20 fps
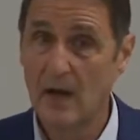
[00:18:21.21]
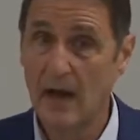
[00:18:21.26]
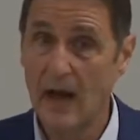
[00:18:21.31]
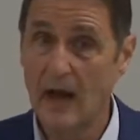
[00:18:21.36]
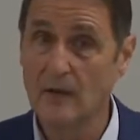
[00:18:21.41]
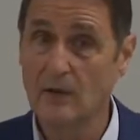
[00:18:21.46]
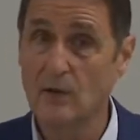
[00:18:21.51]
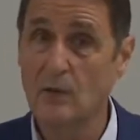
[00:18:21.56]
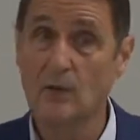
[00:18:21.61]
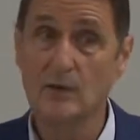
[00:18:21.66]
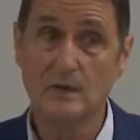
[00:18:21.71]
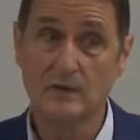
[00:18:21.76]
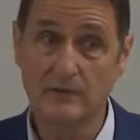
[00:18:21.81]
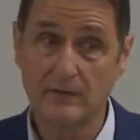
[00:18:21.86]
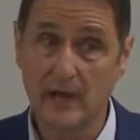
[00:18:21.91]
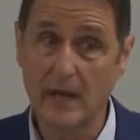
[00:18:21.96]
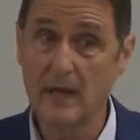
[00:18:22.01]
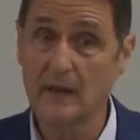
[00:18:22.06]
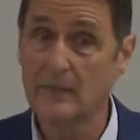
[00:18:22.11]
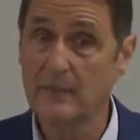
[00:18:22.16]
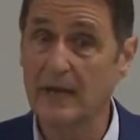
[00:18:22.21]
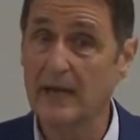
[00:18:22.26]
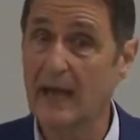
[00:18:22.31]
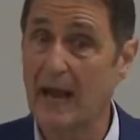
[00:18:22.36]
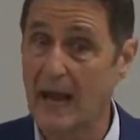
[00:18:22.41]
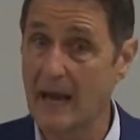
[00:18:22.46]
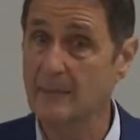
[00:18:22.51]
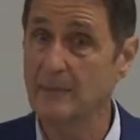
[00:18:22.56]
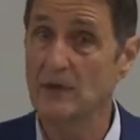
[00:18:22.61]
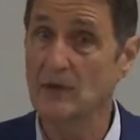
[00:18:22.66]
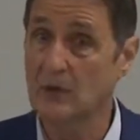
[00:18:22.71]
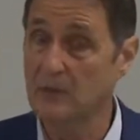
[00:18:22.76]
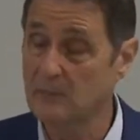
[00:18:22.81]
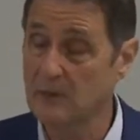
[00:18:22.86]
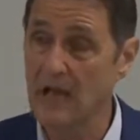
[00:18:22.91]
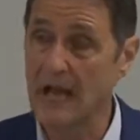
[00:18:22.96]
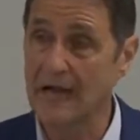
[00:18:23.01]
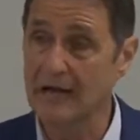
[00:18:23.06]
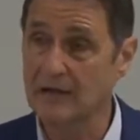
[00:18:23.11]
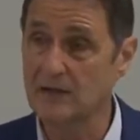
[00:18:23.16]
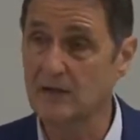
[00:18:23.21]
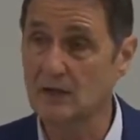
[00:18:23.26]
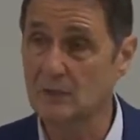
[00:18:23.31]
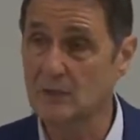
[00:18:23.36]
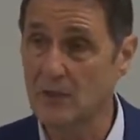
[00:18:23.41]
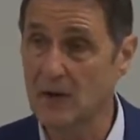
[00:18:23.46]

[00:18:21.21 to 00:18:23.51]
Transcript: and who are developing amyloid plaque in their